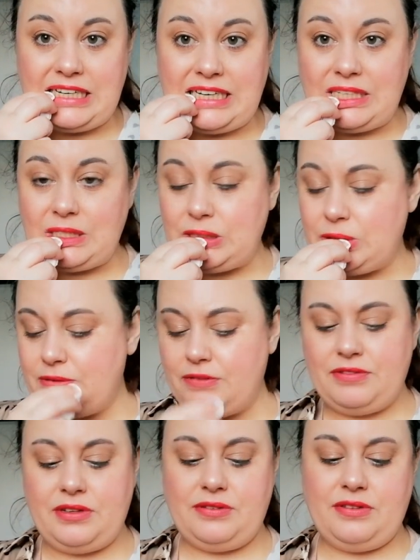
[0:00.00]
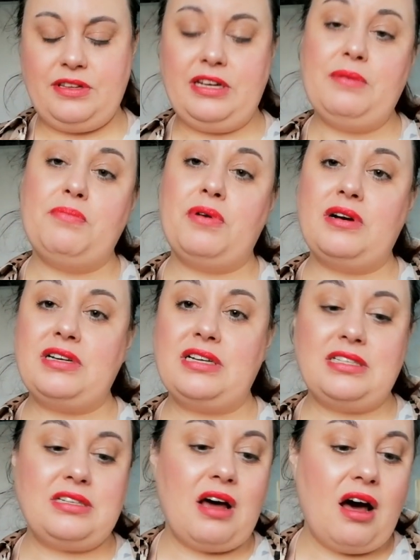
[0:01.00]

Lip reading: it has 50%